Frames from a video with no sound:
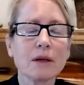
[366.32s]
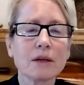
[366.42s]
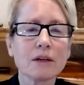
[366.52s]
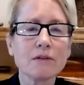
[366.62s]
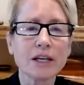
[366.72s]

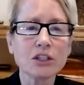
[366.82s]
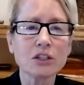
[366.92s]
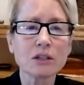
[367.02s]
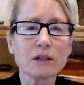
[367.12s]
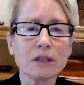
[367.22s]

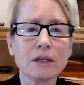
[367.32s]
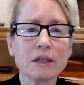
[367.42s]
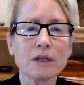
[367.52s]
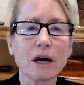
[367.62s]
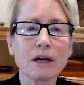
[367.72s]
Conventionally,
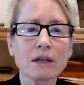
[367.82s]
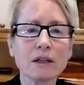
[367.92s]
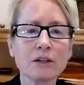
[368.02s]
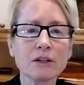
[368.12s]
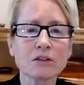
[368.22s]

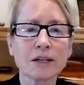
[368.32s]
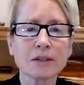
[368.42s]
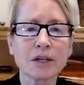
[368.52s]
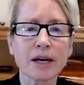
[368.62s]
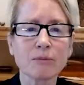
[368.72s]
non-clear cell
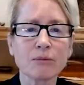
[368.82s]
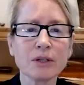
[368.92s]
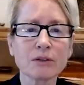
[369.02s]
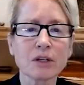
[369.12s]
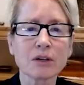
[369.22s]
type
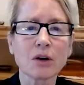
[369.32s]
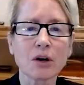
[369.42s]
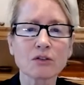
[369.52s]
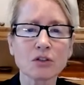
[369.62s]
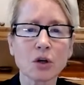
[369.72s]
renal cell
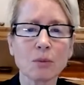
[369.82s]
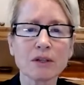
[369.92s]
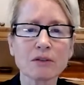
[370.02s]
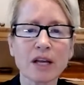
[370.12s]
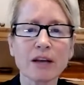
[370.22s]

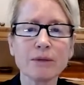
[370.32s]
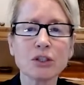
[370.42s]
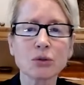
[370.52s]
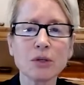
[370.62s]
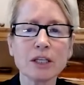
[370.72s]
carcinomas have been
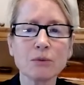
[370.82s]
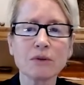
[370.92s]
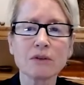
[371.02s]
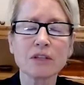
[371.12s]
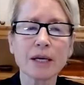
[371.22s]
treated with
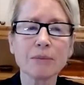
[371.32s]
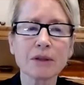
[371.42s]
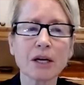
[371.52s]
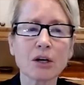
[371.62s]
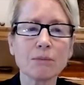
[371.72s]
the same
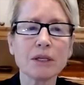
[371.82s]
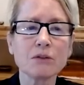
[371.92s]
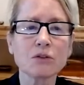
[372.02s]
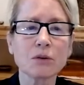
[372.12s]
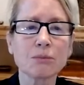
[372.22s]

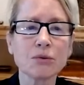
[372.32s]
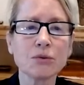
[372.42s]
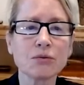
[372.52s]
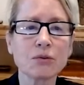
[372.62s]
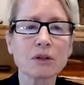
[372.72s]
therapies
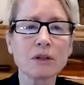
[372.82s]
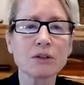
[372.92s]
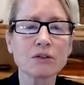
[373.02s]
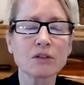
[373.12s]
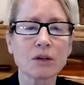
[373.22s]
approved for
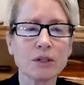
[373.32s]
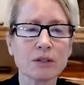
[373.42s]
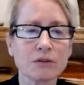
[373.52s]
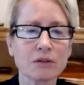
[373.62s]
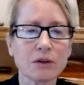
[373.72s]
clear cell
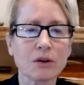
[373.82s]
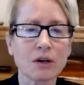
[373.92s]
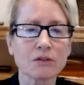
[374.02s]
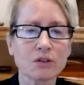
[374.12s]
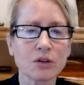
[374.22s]
renal cell
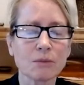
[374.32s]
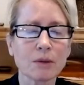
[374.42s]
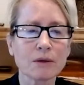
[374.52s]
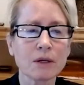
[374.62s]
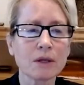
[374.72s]
carcinoma.
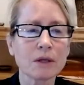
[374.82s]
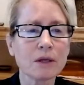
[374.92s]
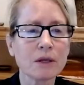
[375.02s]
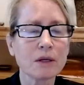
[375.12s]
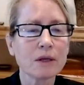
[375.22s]

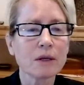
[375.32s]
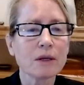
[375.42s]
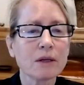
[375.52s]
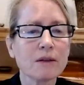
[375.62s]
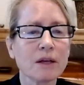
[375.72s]

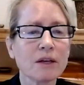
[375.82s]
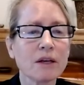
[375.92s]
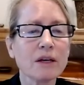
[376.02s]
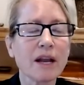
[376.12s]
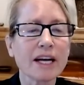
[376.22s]
The
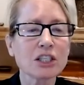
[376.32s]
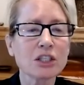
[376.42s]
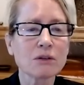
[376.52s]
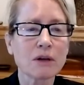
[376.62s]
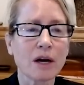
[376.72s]

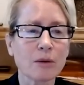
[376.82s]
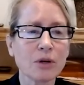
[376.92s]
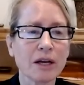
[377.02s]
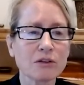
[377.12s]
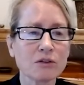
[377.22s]
National
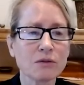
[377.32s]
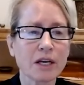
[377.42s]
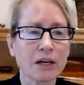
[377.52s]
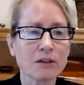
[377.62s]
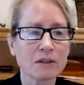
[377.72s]
Comprehensive
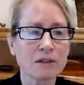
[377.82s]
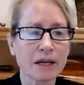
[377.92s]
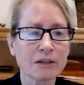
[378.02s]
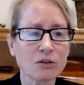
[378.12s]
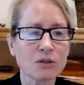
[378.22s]

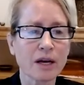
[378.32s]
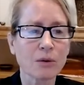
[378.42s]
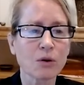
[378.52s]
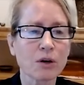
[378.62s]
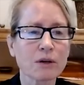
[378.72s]
Cancer
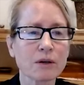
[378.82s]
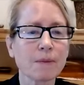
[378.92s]
Network